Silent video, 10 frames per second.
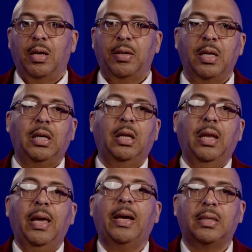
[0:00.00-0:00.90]

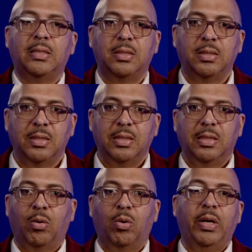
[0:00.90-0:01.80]
neglect
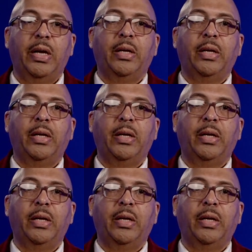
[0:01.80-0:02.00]
our